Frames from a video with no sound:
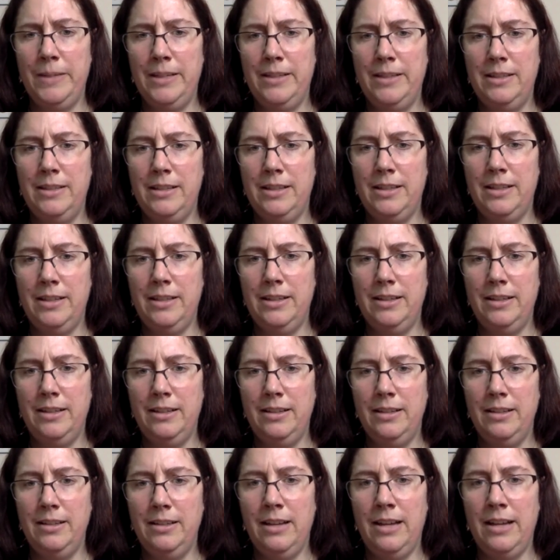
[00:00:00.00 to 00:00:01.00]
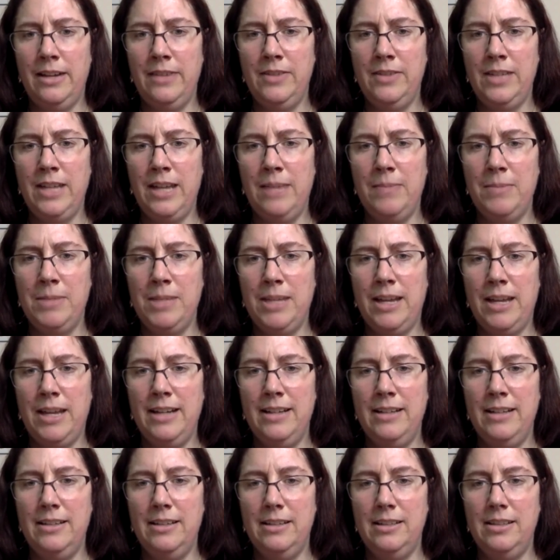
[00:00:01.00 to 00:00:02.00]
a lot of times
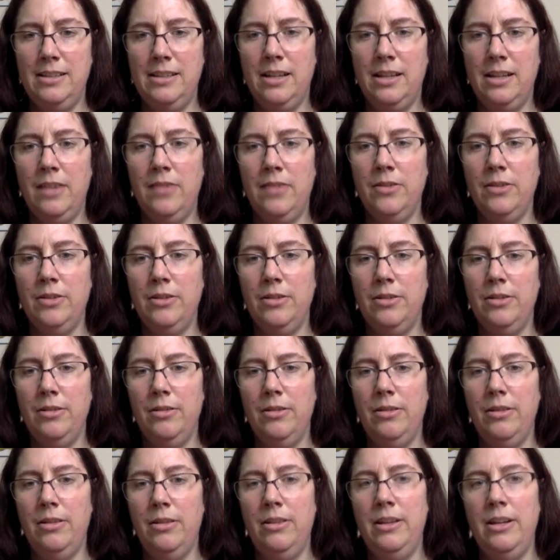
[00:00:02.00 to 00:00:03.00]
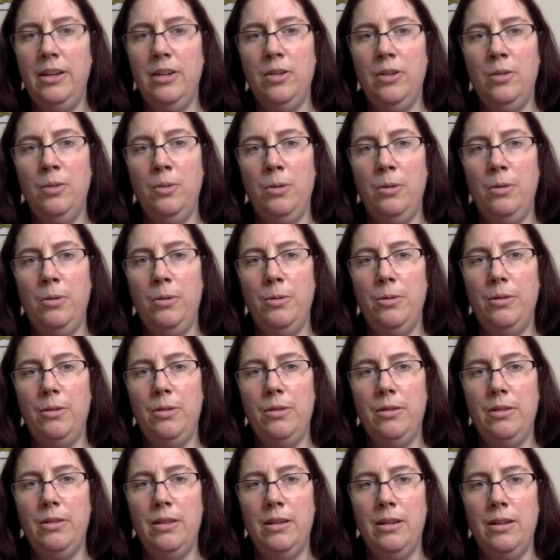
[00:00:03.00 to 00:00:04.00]
I discover their growth
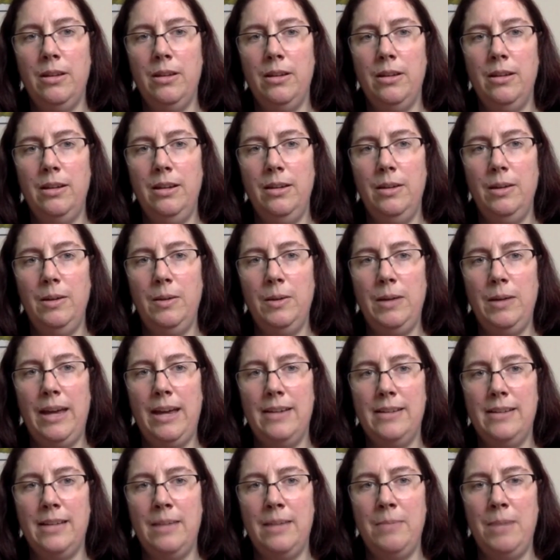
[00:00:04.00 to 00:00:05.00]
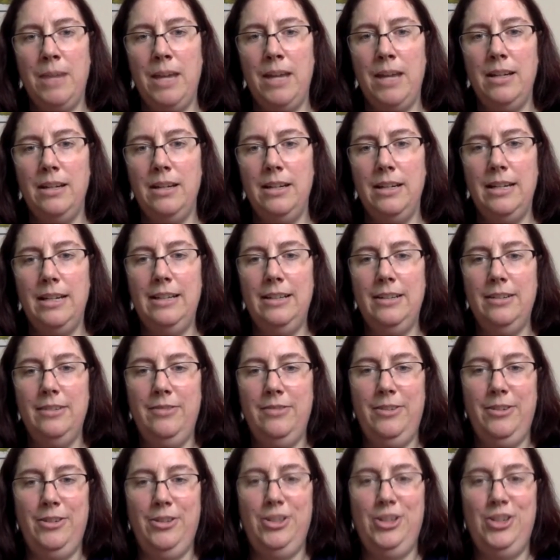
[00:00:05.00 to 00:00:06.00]
as I'm editing the
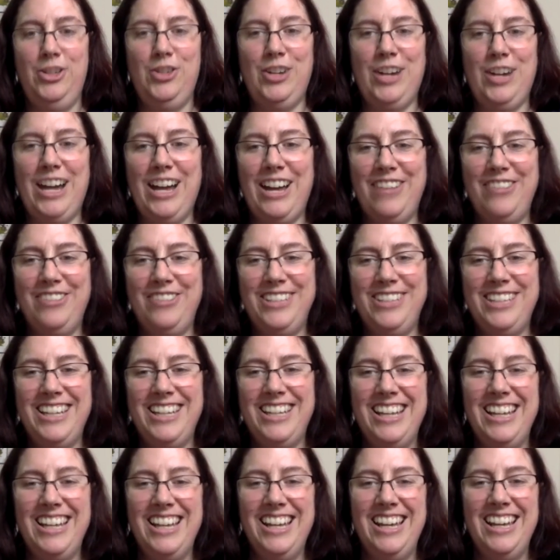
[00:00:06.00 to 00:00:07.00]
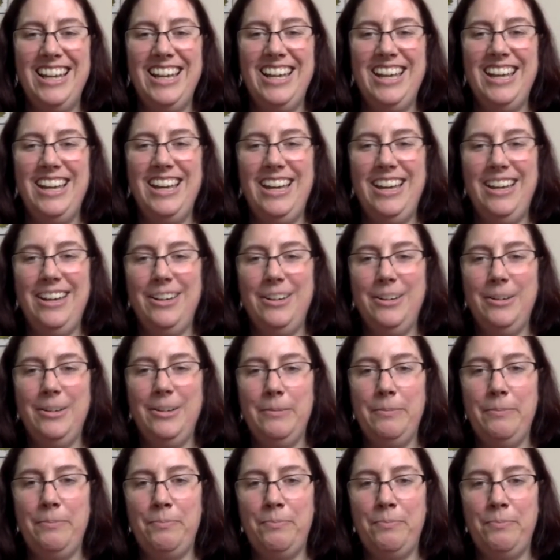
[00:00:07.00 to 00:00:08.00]
first draft.
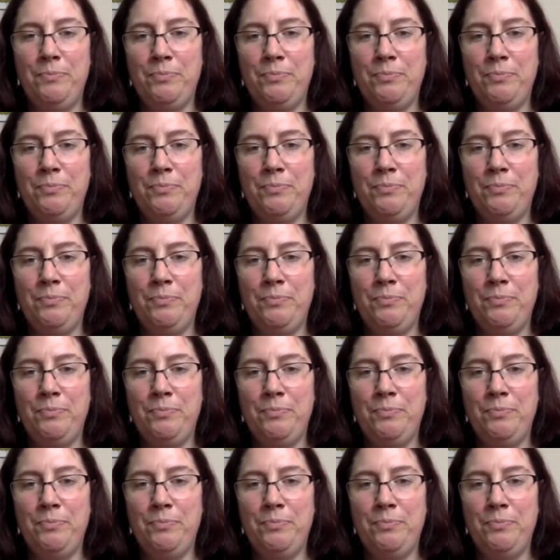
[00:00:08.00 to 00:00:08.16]
Sometimes